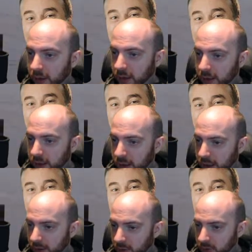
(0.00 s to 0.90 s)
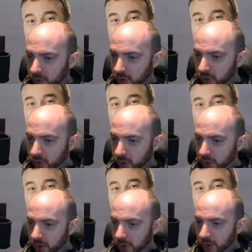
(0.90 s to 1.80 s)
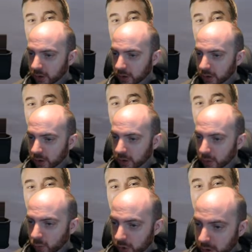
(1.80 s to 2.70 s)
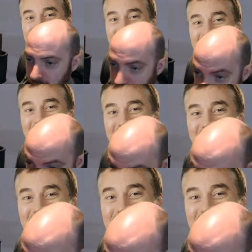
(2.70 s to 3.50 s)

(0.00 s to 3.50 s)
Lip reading: Anything else? What do you think